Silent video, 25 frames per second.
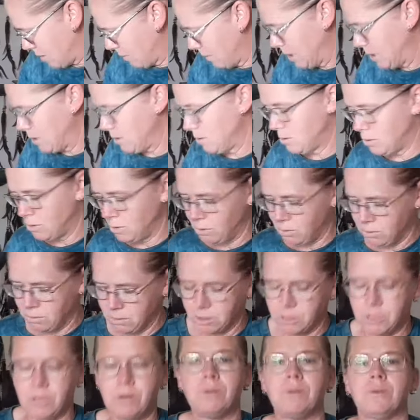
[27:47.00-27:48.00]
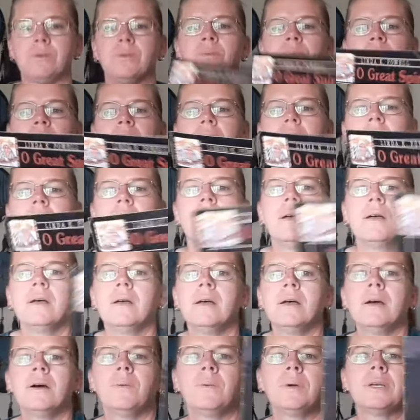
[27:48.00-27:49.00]
going to show you,
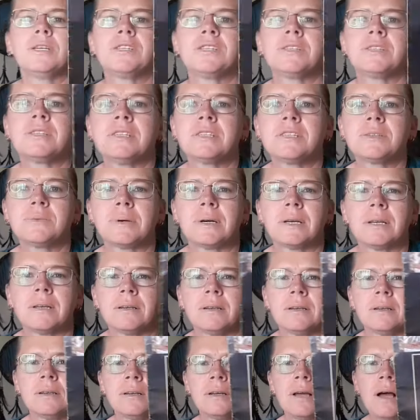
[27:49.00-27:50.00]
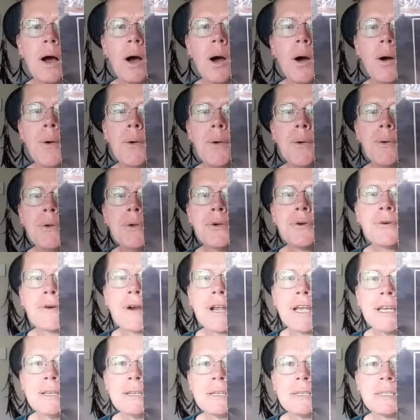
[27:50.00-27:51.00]
which is this one, Oh
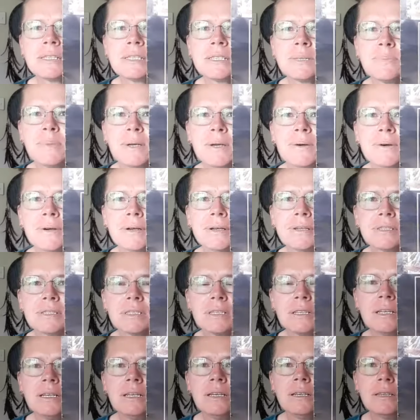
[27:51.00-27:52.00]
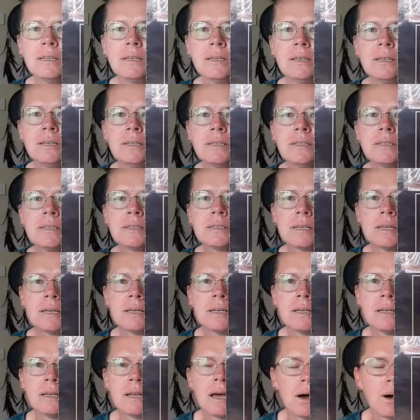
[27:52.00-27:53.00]
Great Spirit. It is
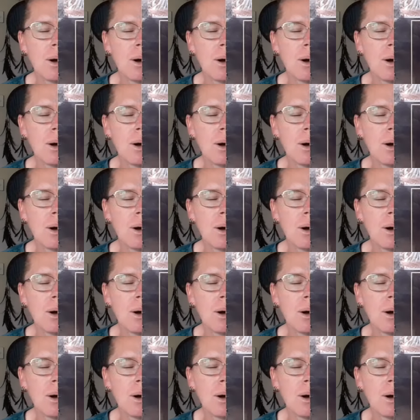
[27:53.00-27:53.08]
an